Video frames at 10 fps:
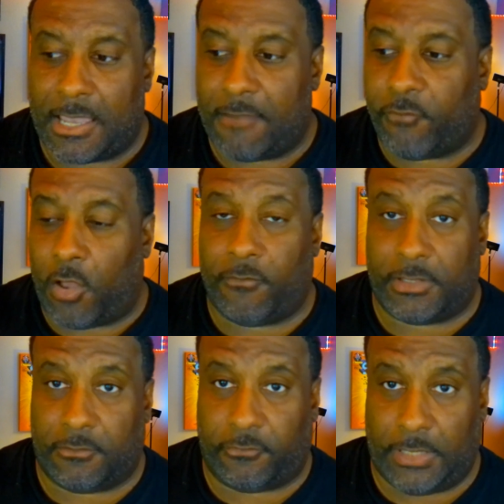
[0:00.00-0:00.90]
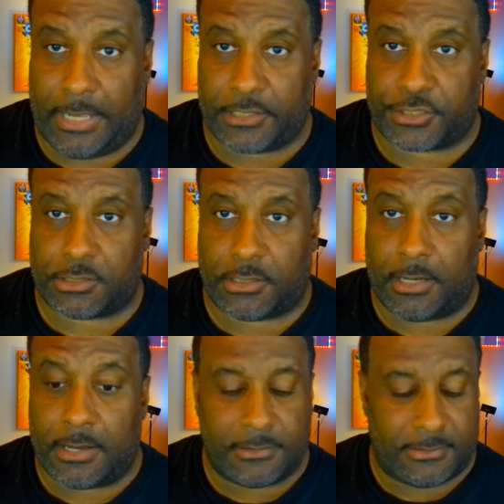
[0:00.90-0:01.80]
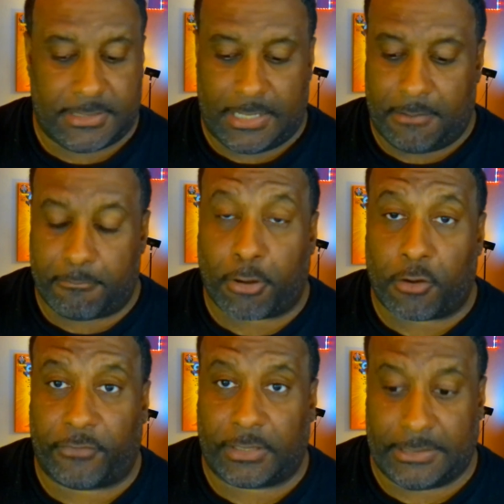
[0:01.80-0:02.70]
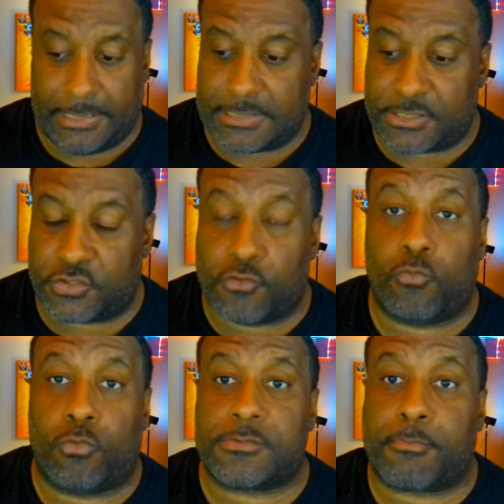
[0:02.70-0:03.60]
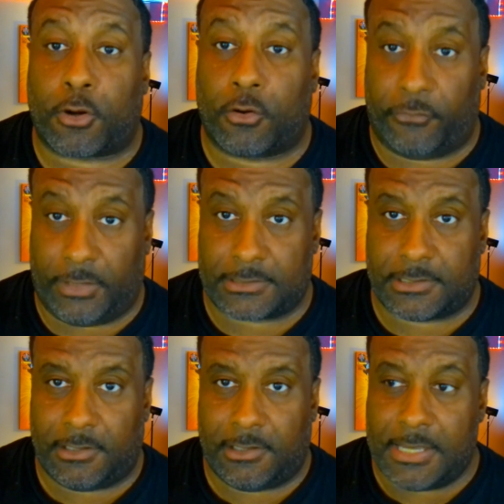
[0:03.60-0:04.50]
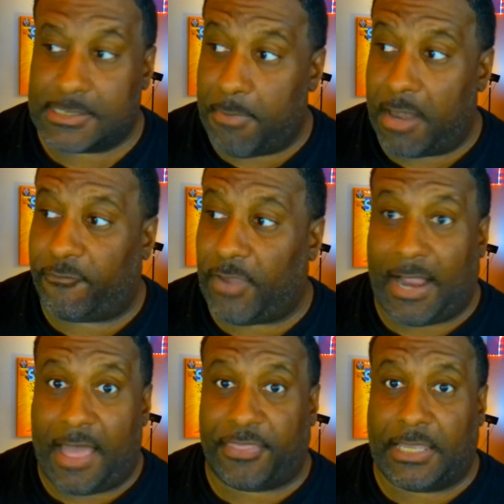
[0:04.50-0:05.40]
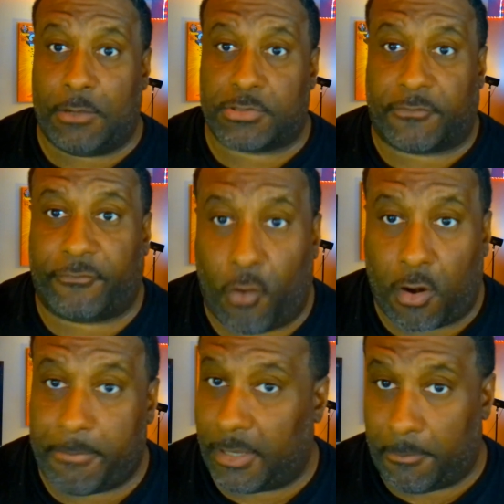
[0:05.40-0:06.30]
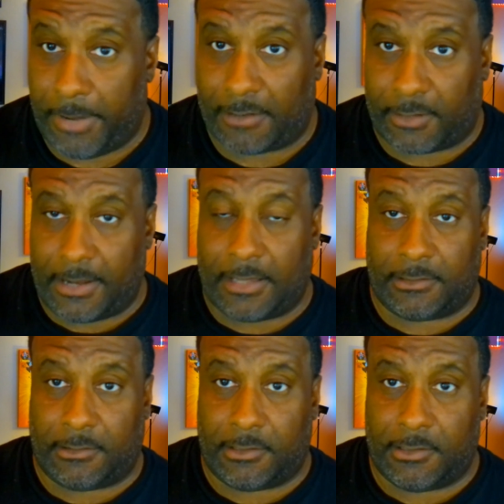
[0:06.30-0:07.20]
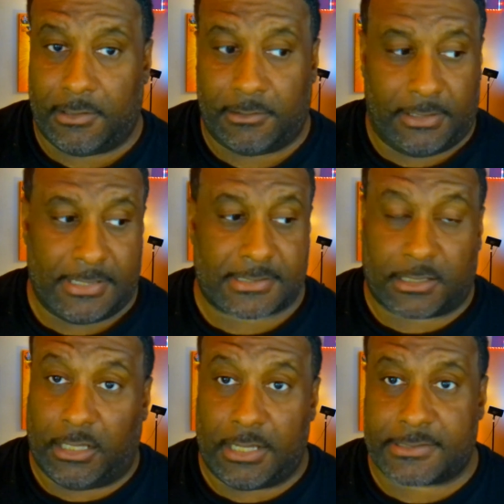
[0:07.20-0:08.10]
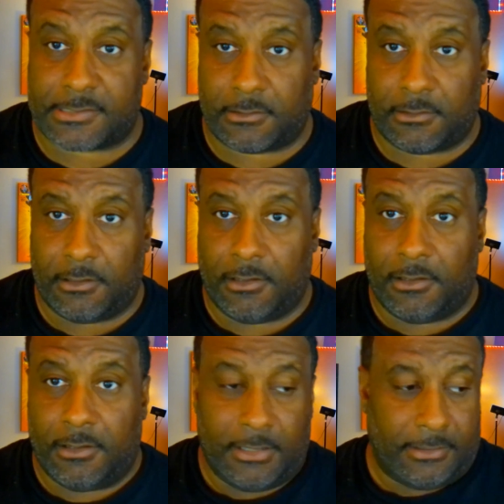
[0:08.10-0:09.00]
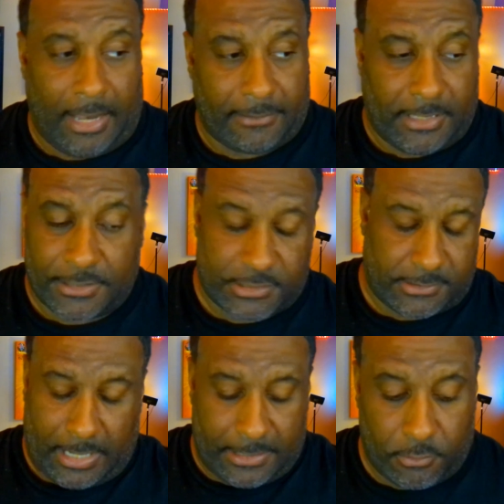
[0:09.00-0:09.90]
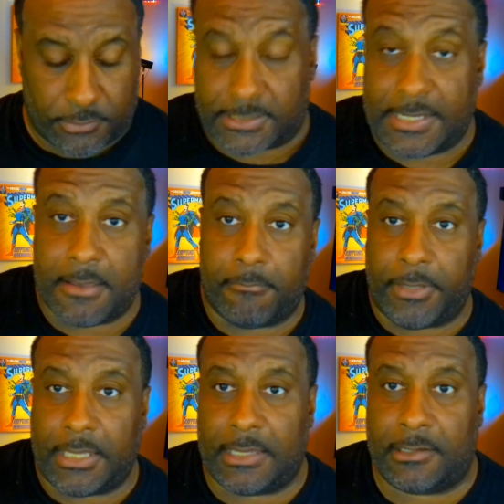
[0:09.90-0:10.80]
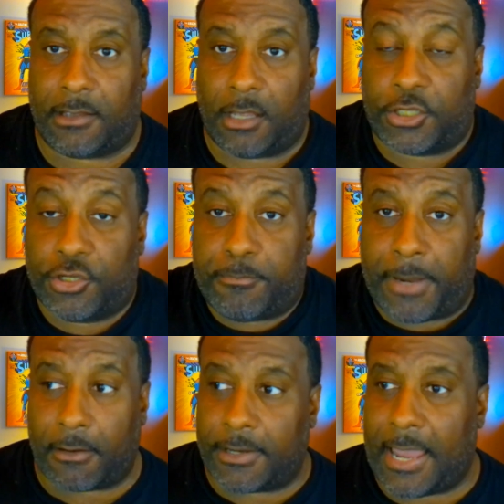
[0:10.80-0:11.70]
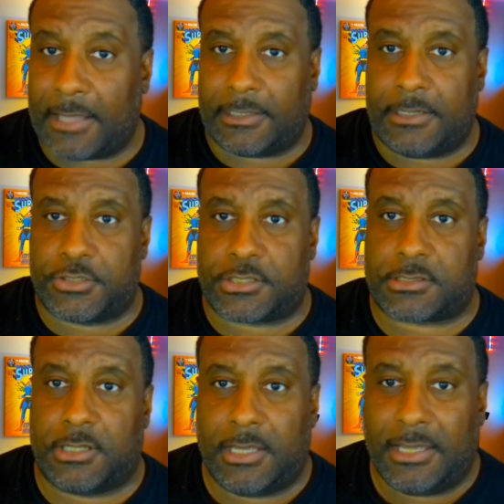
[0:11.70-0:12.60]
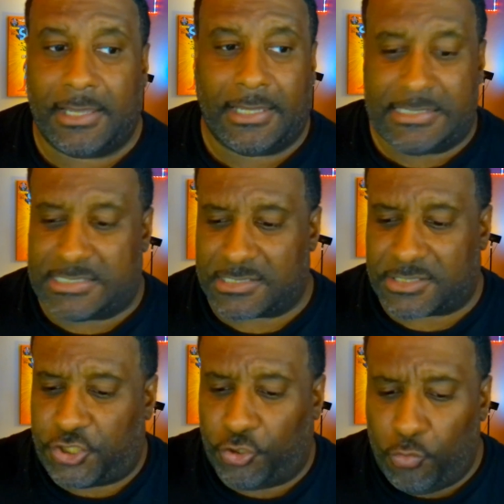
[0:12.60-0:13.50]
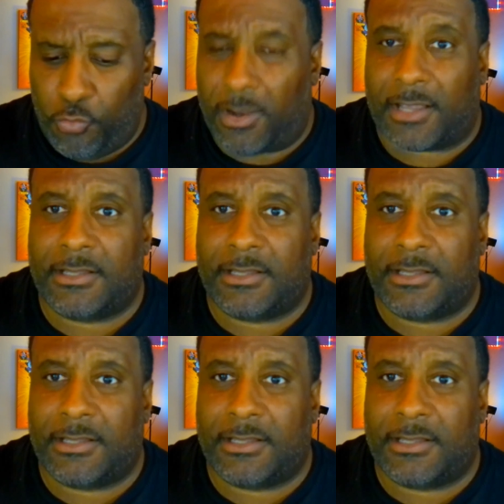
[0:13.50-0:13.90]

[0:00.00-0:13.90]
involving the Flash did it perfectly. His suit was perfect. As a matter of fact, I think he was a far better Barry Allen than this klutz. I don't see him being a good Barry Allen. He's just too